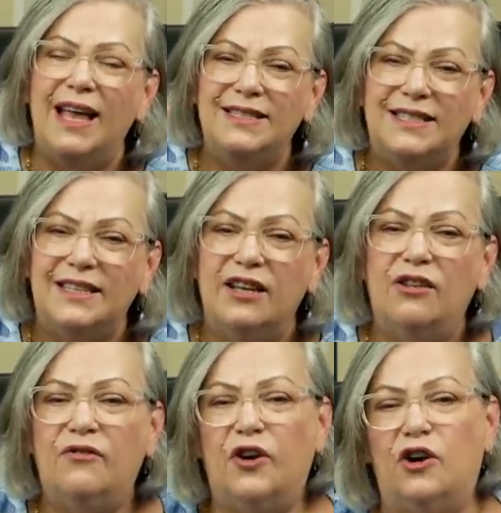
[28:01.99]
and
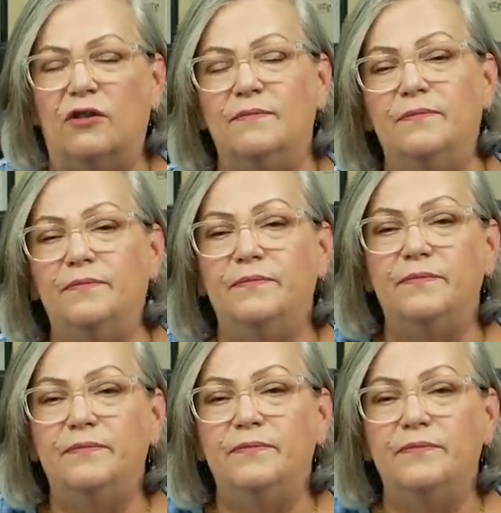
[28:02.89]
silver,
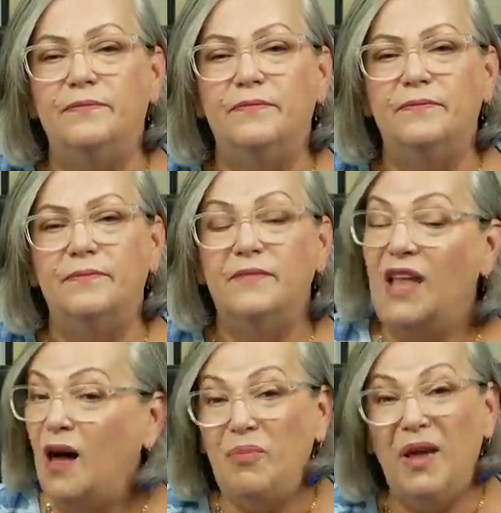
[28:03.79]
not